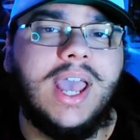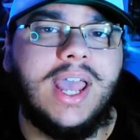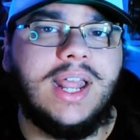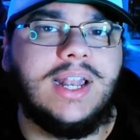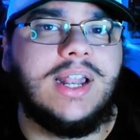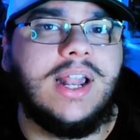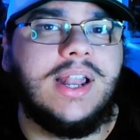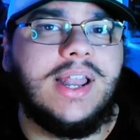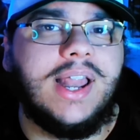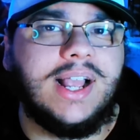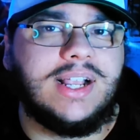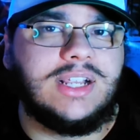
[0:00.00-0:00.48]
in
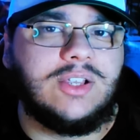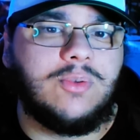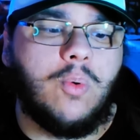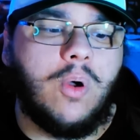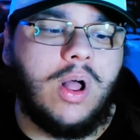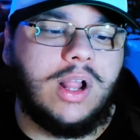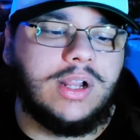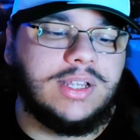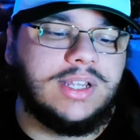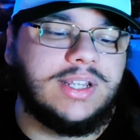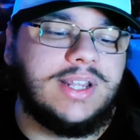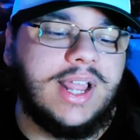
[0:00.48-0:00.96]
the next
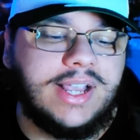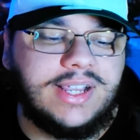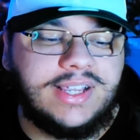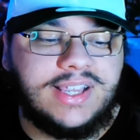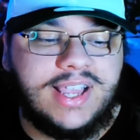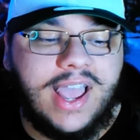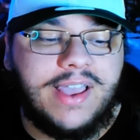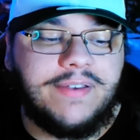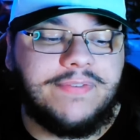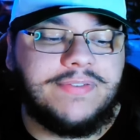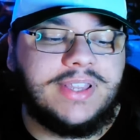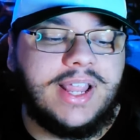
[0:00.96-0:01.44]
one stay
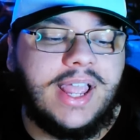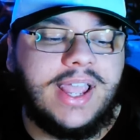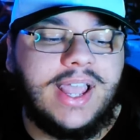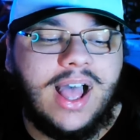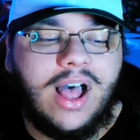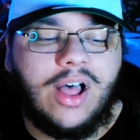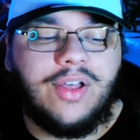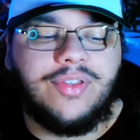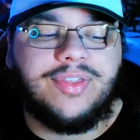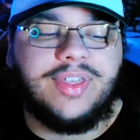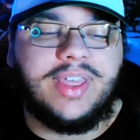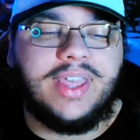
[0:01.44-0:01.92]
safe stay
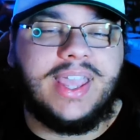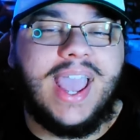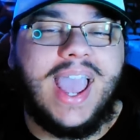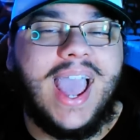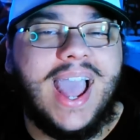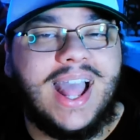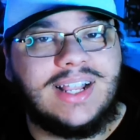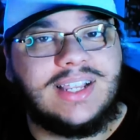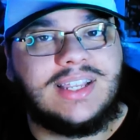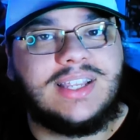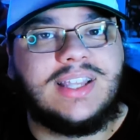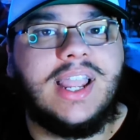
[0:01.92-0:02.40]
healthy
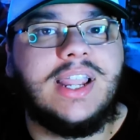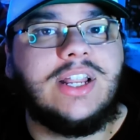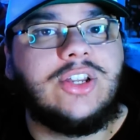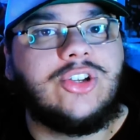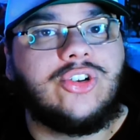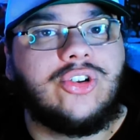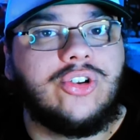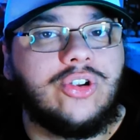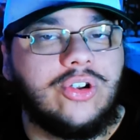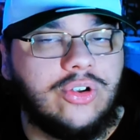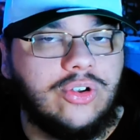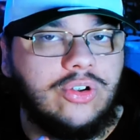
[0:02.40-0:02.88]
and stay
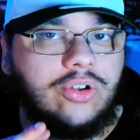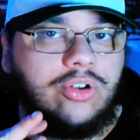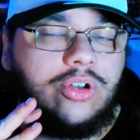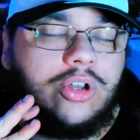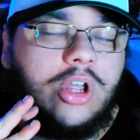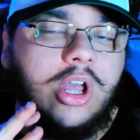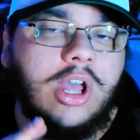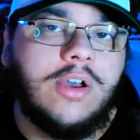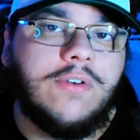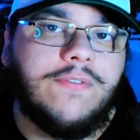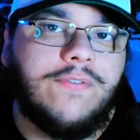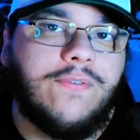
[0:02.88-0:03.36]
tuned
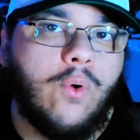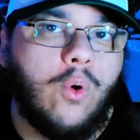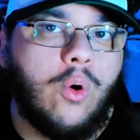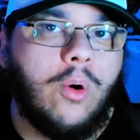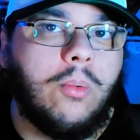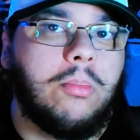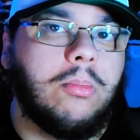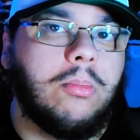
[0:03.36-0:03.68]
for